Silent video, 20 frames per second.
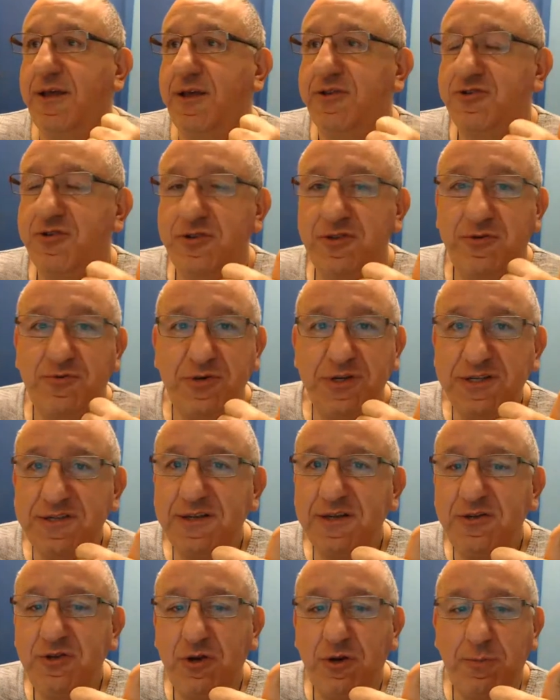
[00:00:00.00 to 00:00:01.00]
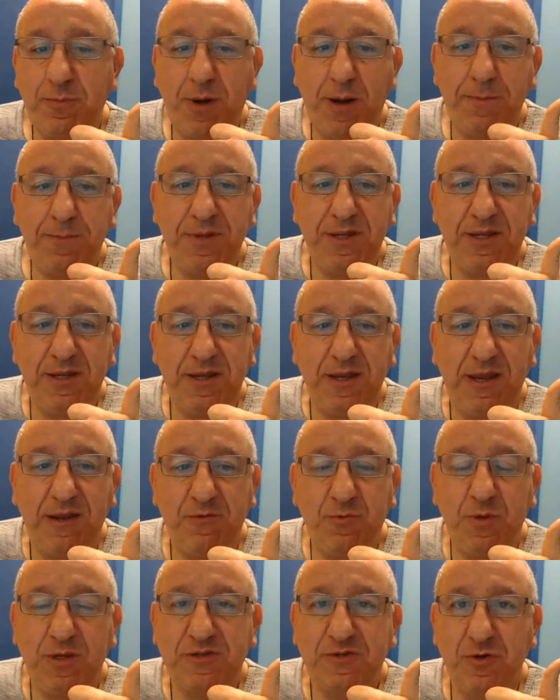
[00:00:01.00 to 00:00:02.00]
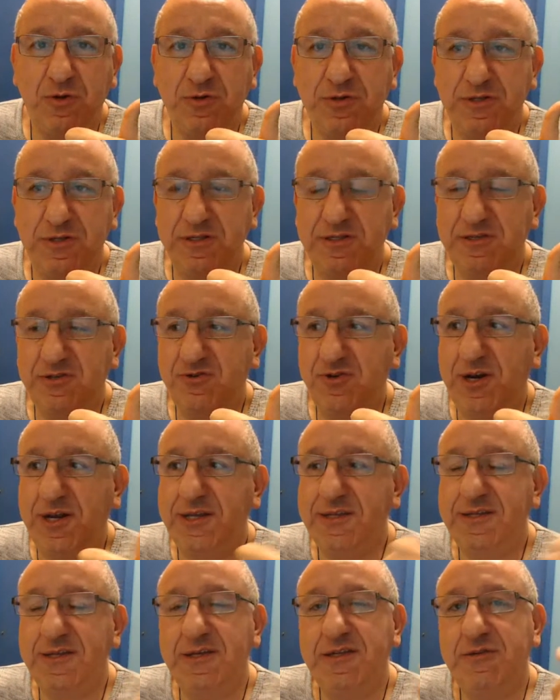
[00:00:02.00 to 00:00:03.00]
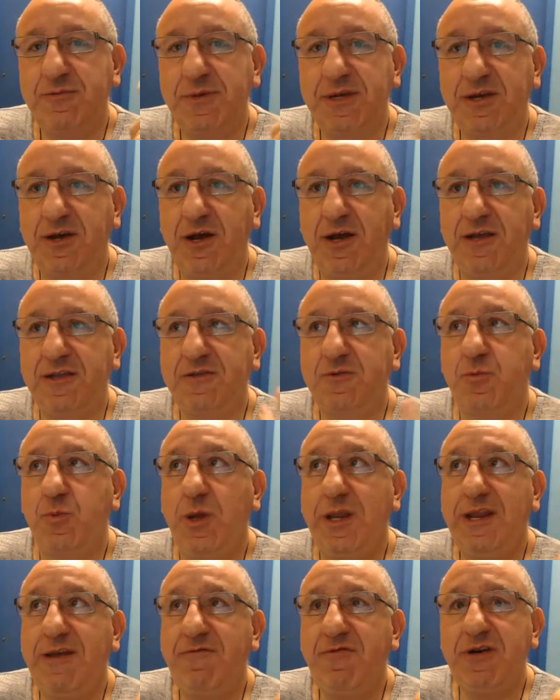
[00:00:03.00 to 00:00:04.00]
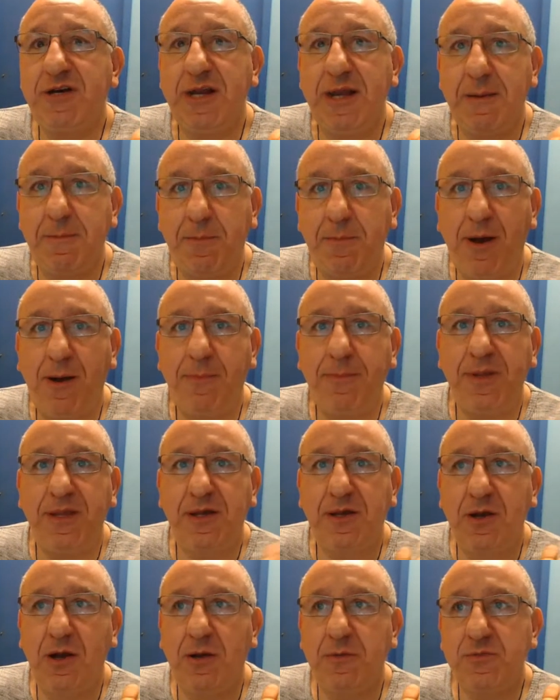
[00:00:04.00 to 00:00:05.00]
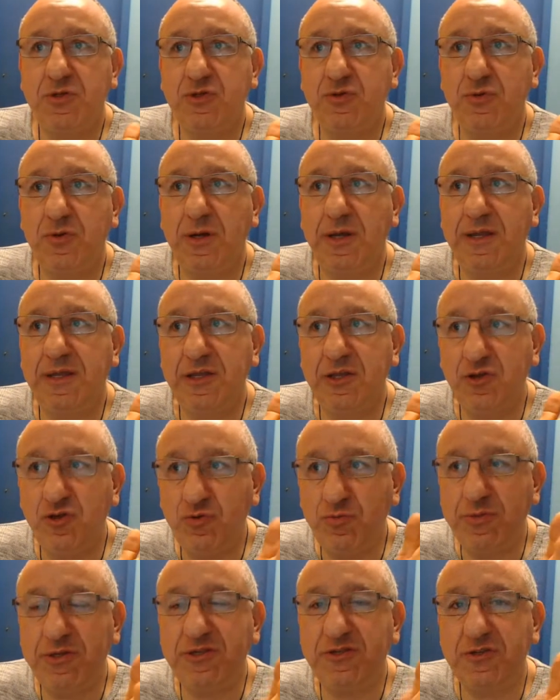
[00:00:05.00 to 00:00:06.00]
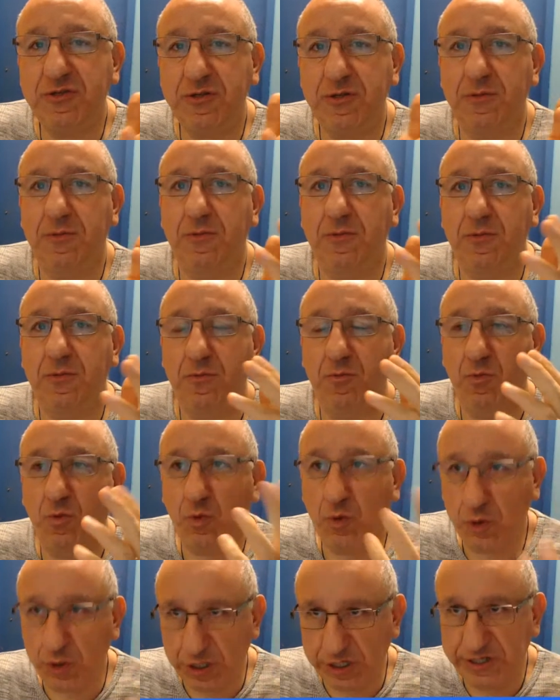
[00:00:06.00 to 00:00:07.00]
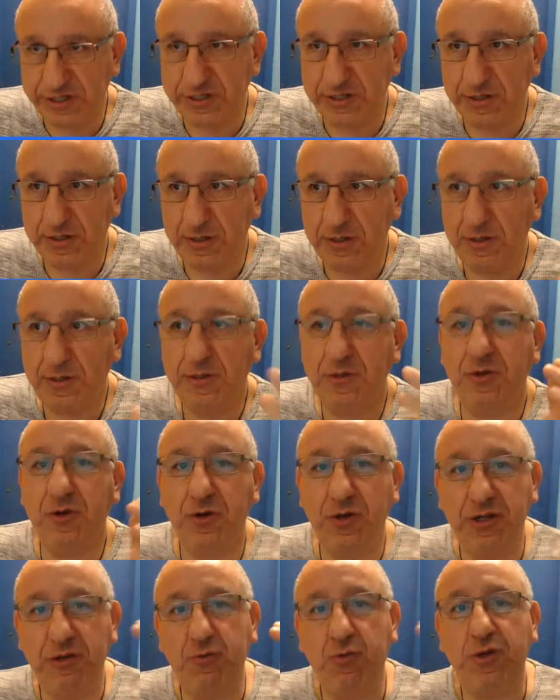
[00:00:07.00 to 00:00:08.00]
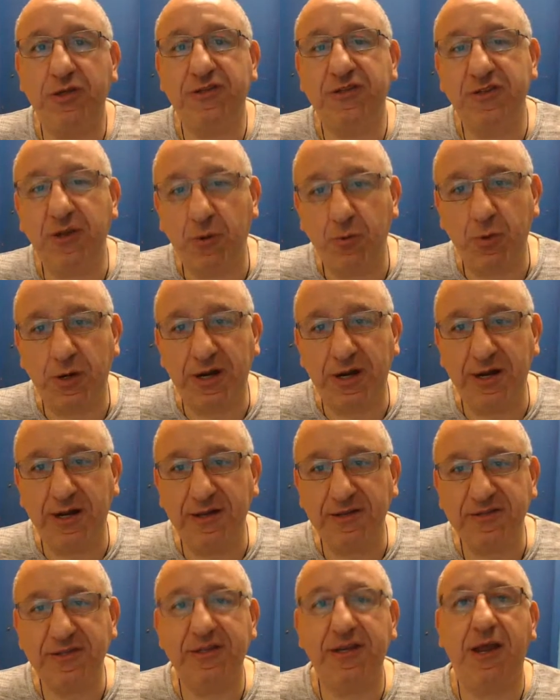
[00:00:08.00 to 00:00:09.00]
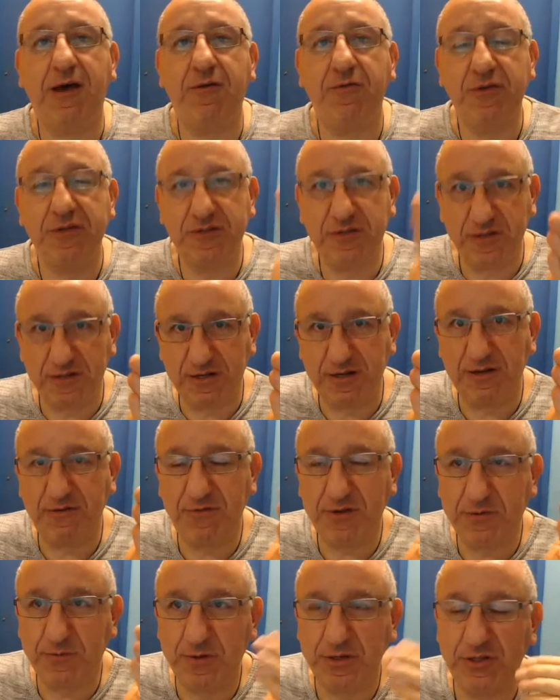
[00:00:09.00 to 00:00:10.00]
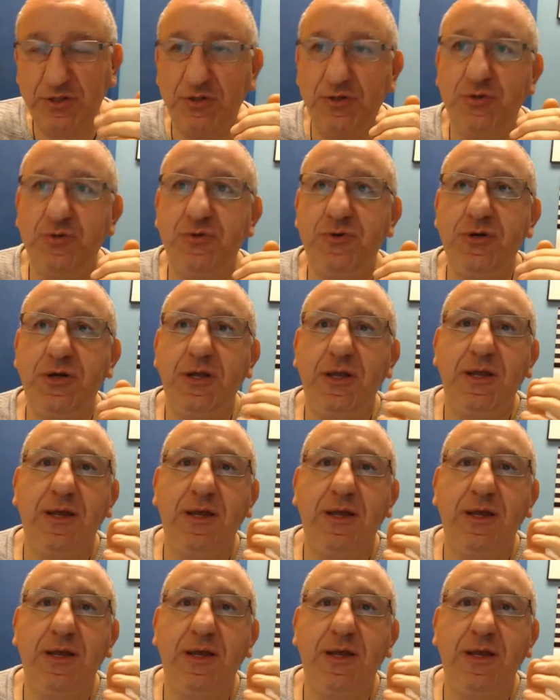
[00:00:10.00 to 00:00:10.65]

so the reason your puppy eight weeks old is stressed is because whenever a puppy comes to a human's world you know it was somewhere else and now is living with you